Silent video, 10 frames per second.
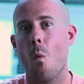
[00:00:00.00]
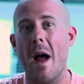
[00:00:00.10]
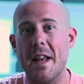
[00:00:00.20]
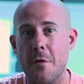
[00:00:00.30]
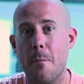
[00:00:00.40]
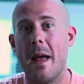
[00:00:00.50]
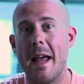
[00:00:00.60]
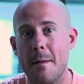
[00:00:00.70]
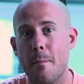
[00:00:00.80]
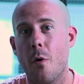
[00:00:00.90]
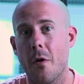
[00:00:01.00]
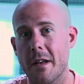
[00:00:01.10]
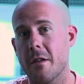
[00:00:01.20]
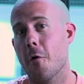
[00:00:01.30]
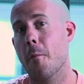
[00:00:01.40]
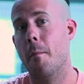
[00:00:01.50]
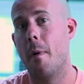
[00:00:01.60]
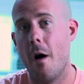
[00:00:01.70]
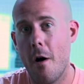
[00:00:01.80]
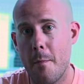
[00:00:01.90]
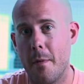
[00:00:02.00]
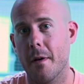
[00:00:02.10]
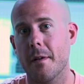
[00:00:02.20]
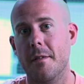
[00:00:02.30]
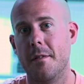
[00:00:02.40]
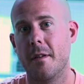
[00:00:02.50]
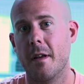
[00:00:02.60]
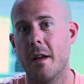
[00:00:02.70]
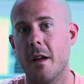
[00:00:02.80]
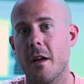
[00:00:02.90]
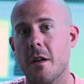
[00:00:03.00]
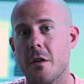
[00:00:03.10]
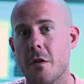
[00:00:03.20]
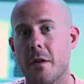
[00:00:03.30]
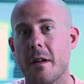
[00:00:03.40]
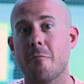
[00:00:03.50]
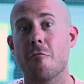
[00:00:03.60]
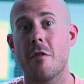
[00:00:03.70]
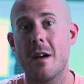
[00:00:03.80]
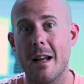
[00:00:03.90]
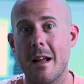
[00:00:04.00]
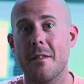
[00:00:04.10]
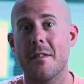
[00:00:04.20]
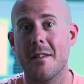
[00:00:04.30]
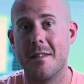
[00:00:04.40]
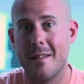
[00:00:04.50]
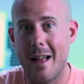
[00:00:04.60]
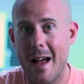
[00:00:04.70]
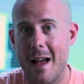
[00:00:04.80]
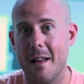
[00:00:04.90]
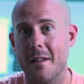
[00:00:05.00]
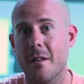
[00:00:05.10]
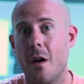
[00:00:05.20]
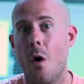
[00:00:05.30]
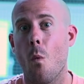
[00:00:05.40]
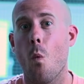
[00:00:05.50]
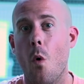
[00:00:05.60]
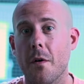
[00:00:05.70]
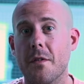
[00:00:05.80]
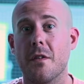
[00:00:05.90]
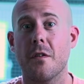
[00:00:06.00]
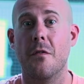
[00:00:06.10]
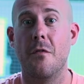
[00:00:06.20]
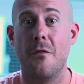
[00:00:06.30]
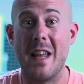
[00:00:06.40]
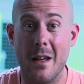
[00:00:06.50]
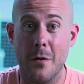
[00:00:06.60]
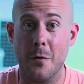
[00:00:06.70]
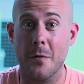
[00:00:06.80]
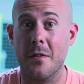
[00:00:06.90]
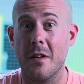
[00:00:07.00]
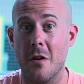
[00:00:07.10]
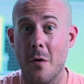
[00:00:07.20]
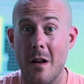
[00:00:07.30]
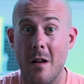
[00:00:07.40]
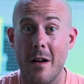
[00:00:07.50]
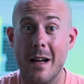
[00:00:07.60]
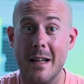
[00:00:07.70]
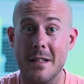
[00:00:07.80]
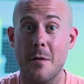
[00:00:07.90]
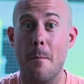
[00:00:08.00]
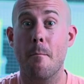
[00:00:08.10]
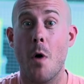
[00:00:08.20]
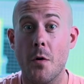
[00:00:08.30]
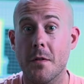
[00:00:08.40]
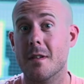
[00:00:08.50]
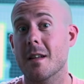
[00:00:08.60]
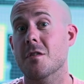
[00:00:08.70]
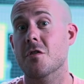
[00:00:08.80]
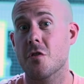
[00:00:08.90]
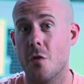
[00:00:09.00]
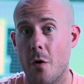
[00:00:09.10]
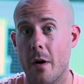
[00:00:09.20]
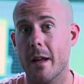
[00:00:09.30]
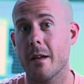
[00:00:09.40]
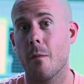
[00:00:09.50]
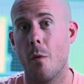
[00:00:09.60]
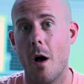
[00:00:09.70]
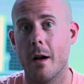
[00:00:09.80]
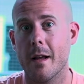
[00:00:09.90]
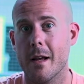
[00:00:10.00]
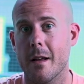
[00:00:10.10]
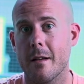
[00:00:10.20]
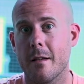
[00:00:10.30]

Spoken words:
When you pinpoint your purpose, you can really understand what sort of fields you are likely to most enjoy working in.